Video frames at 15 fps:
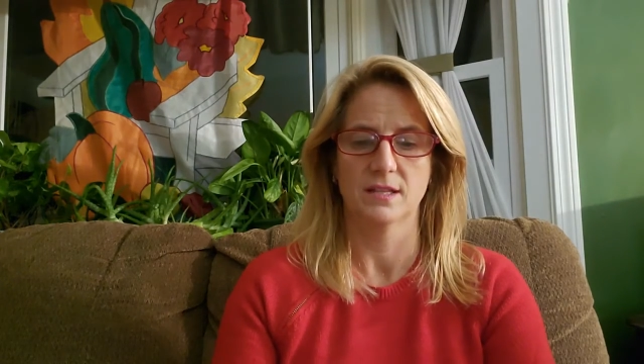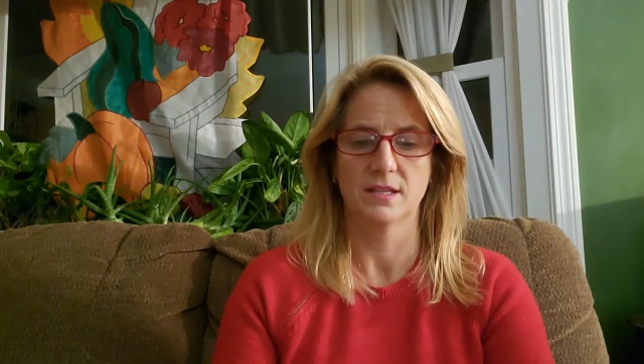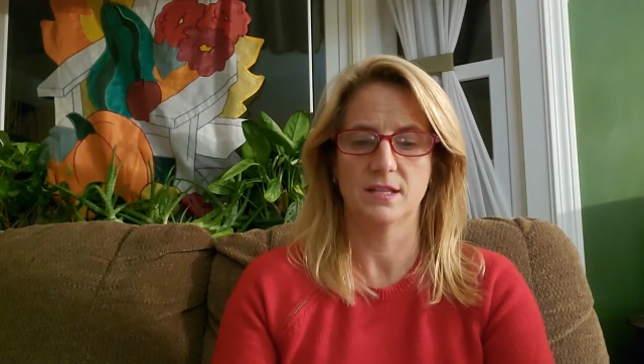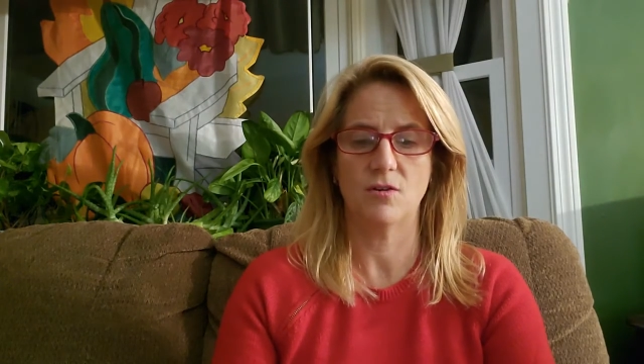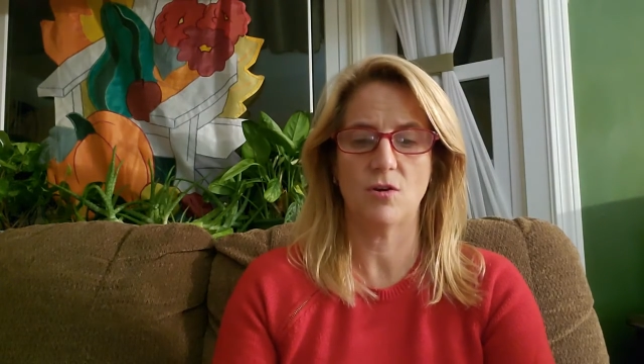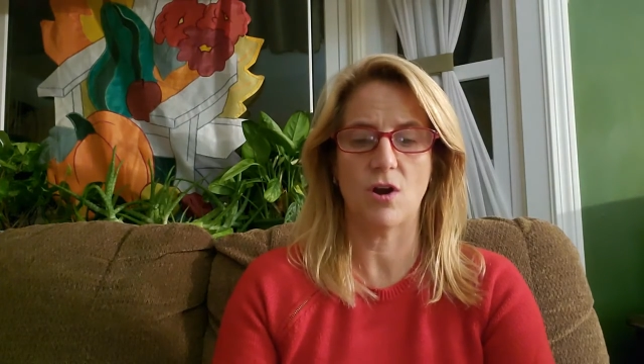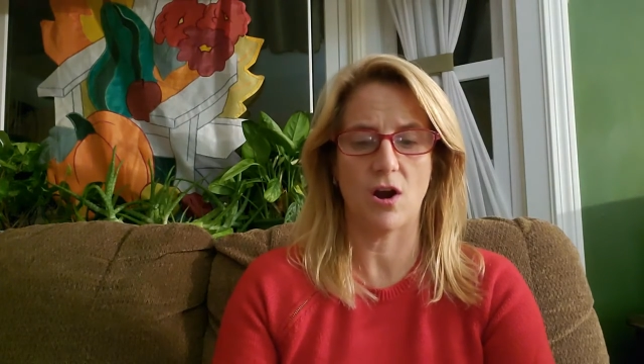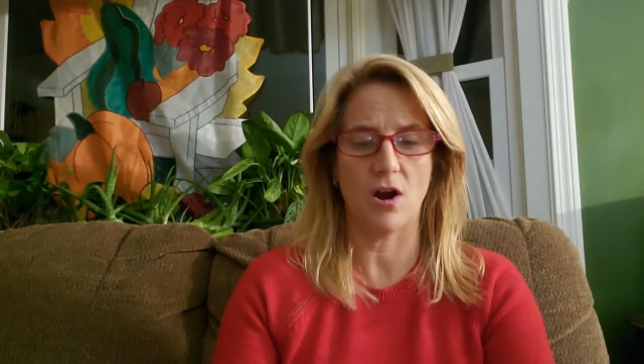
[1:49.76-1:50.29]

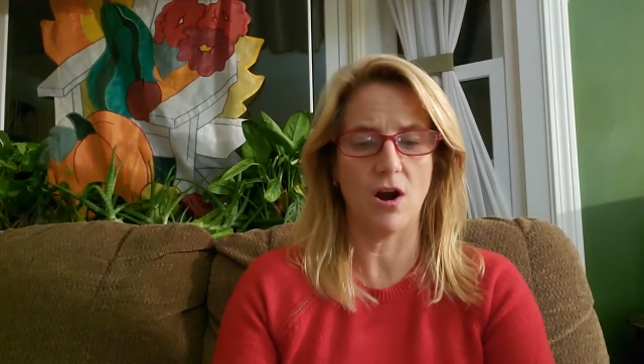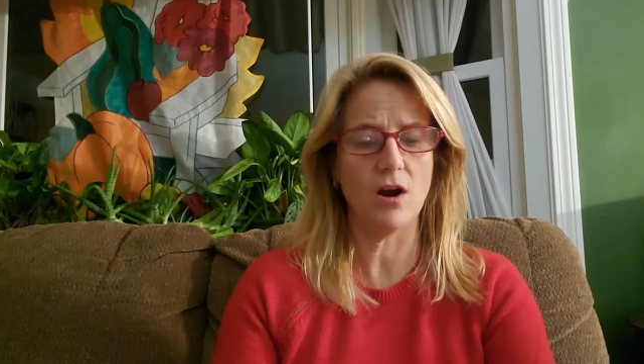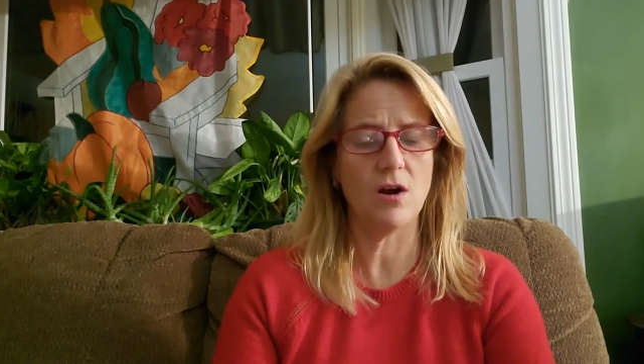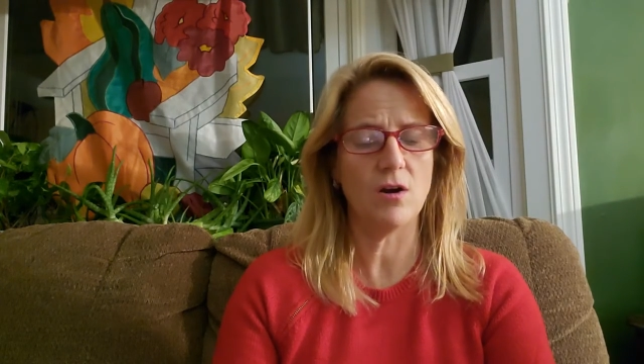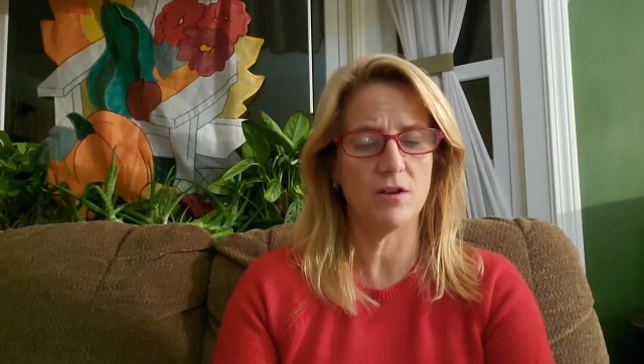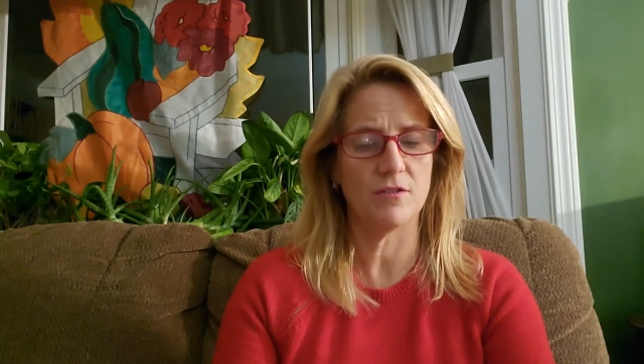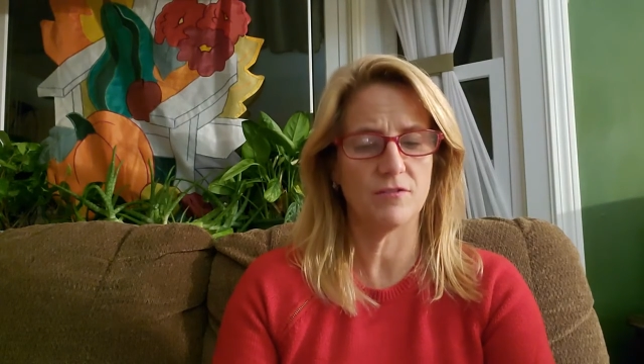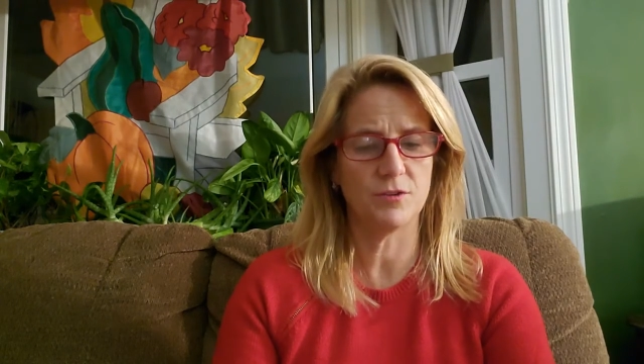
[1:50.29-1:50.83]
There
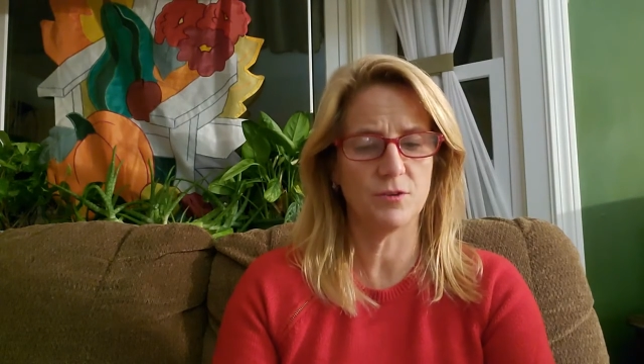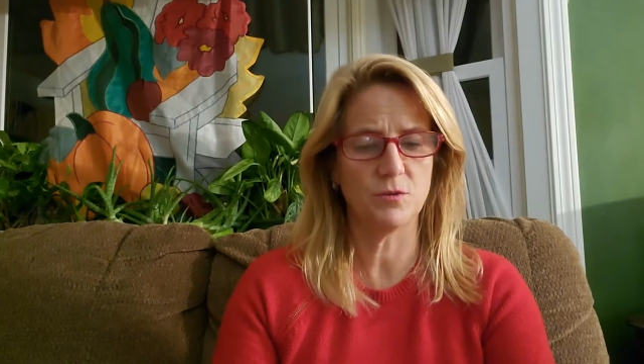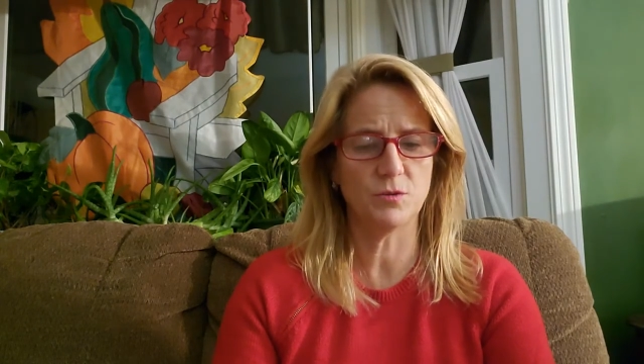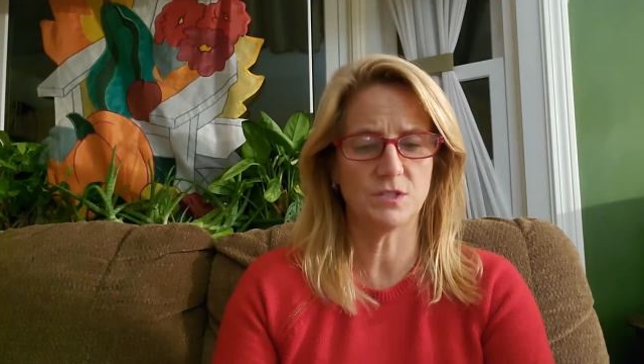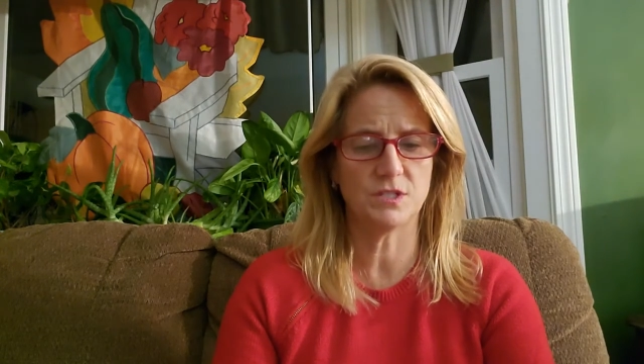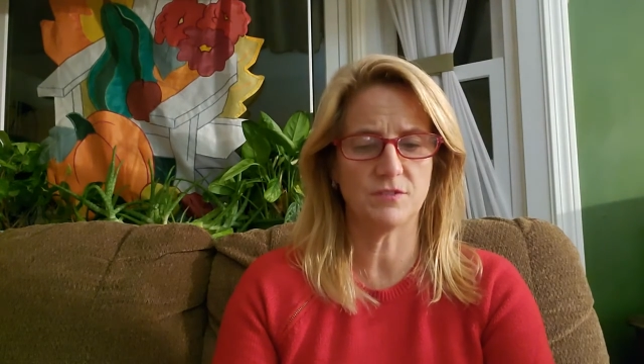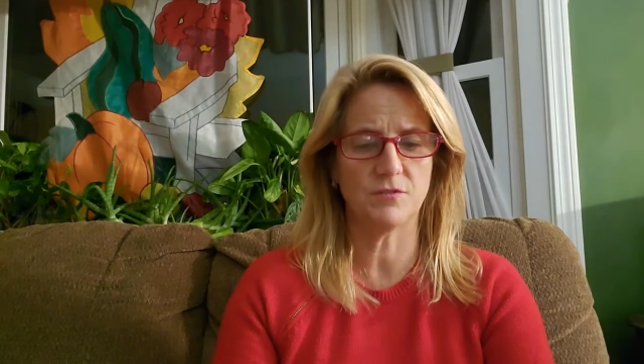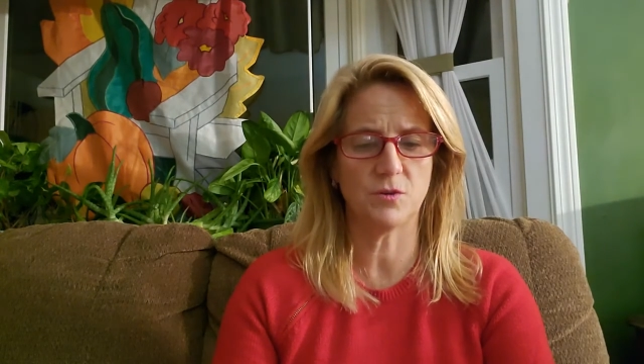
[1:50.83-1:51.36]
are a few
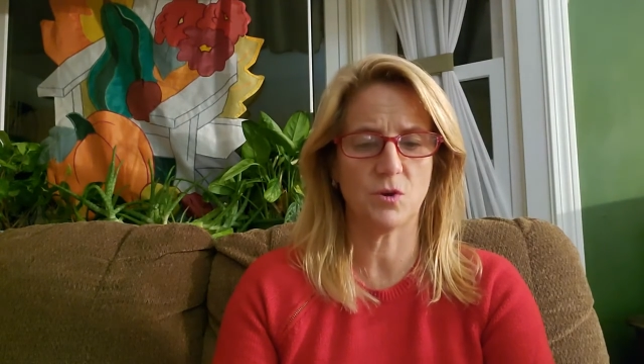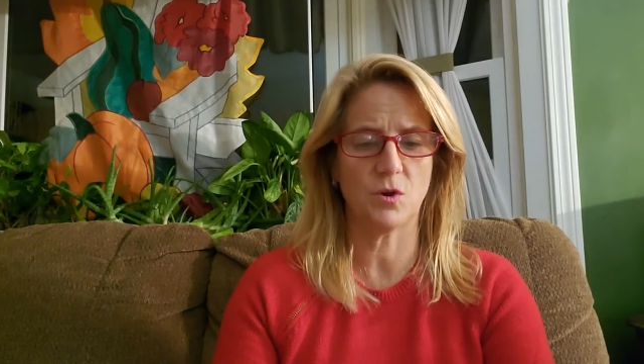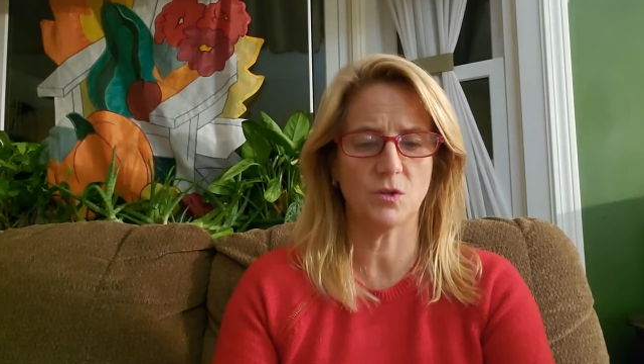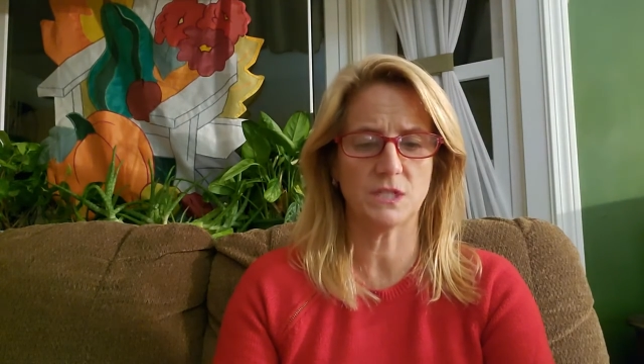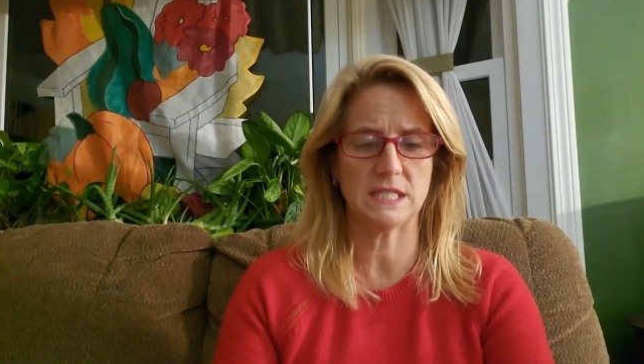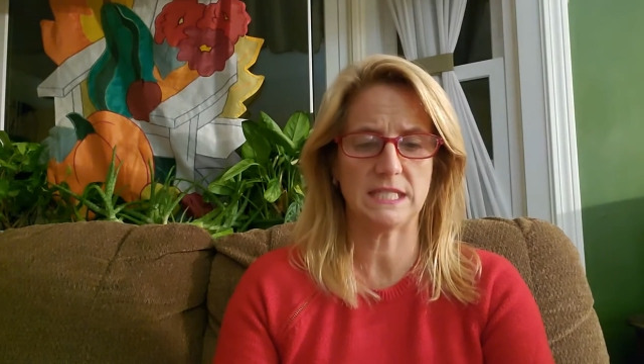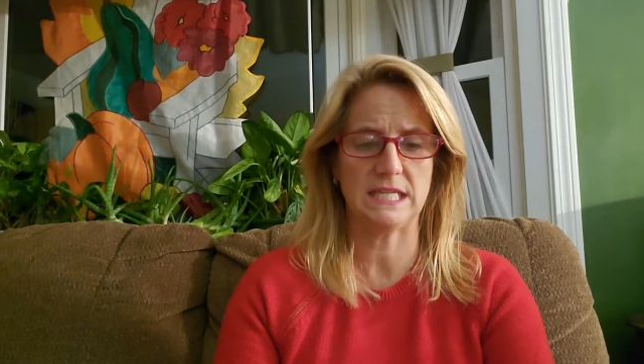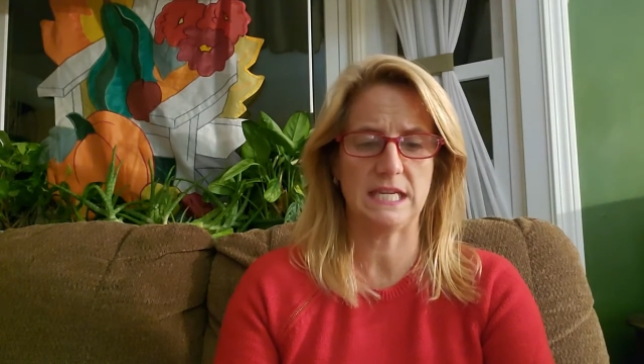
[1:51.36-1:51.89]

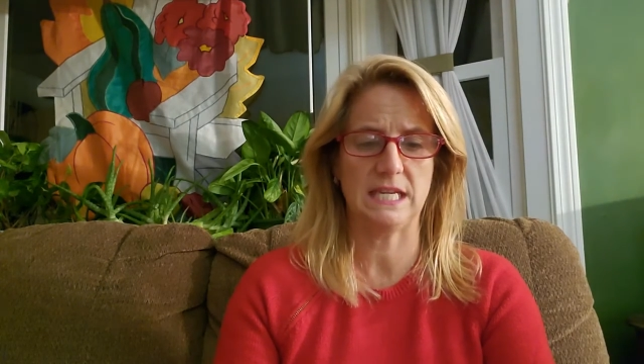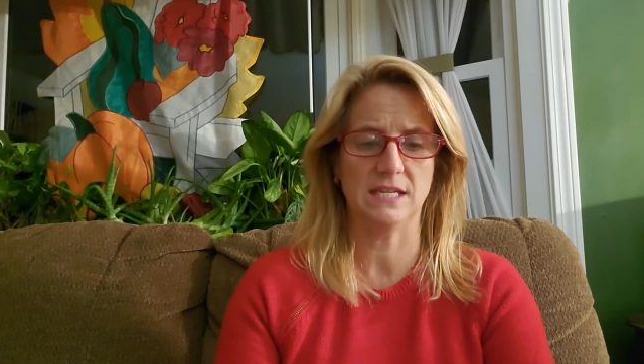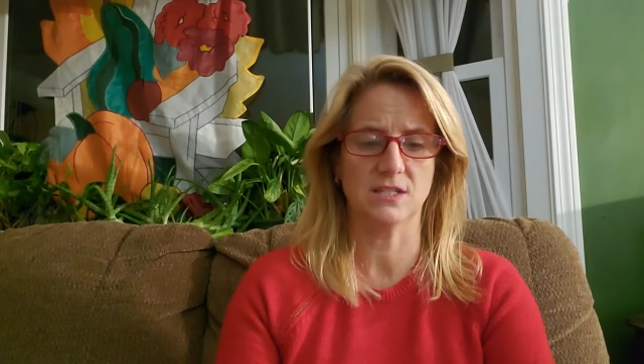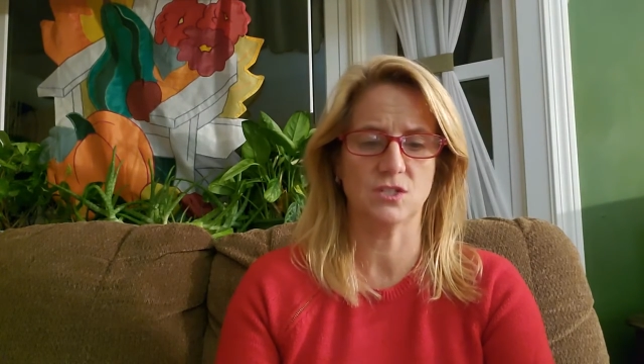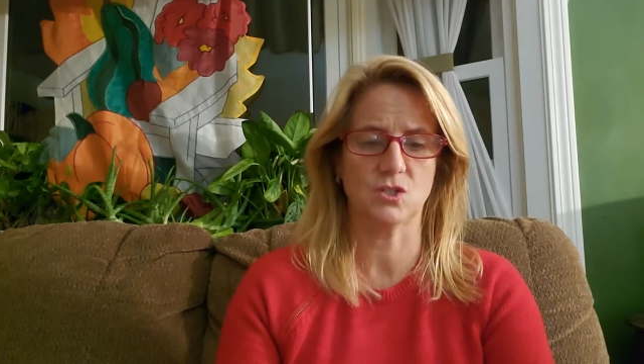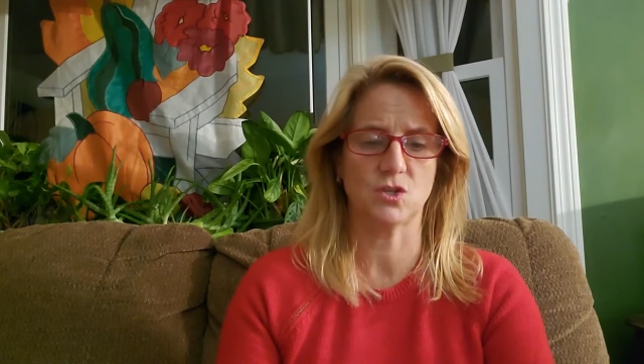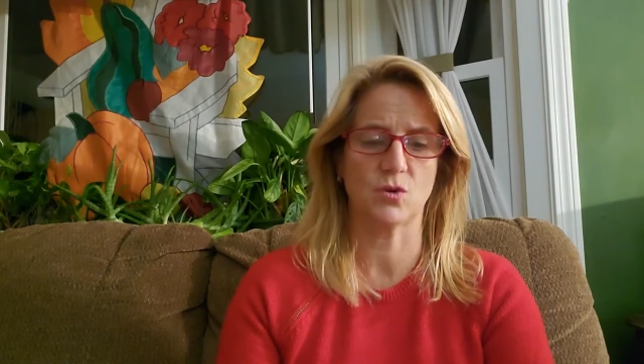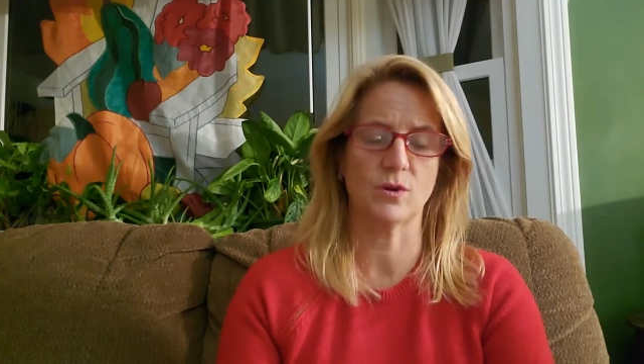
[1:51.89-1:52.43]
difficult
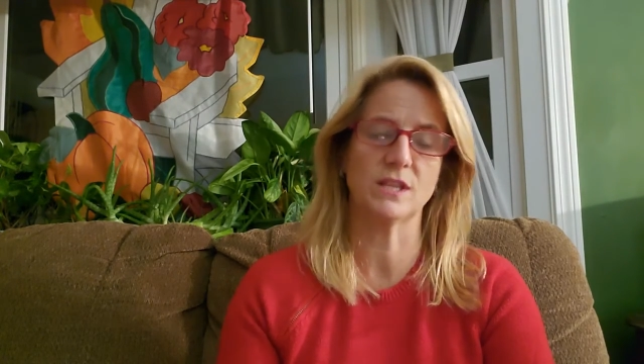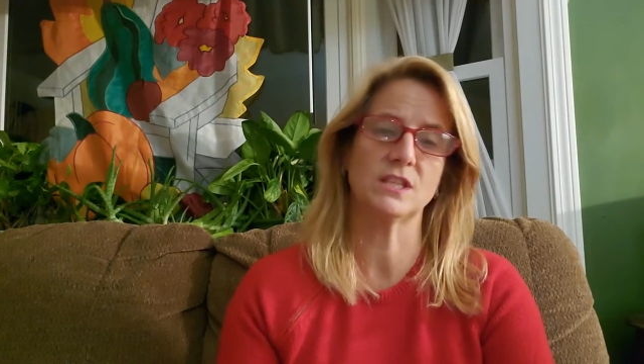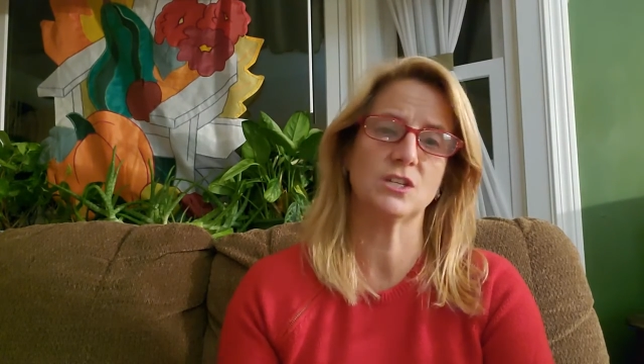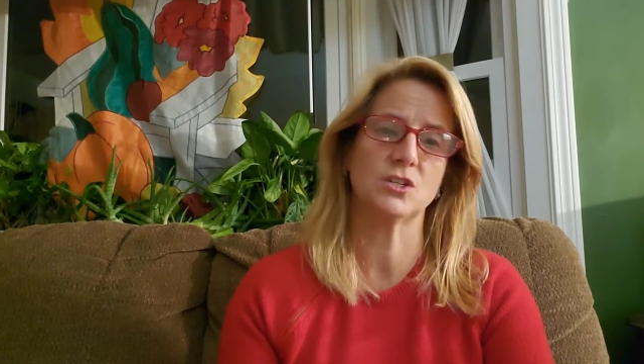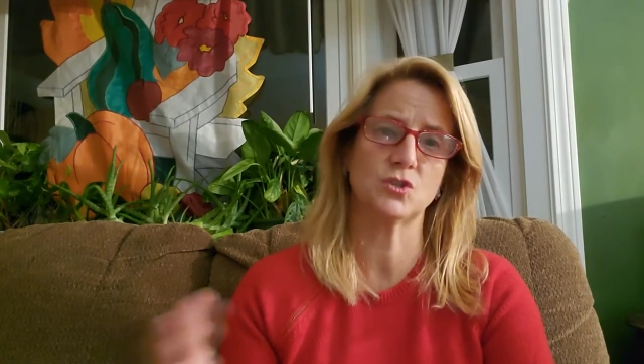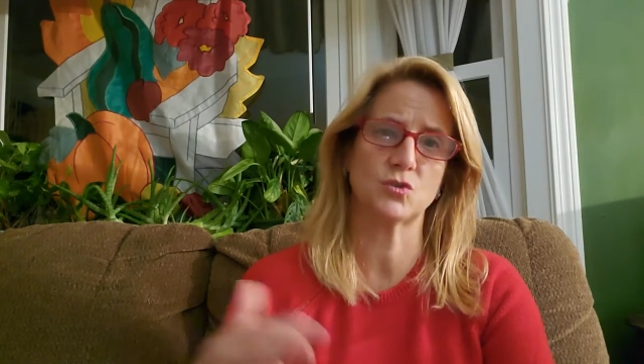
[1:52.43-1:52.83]
scenes during the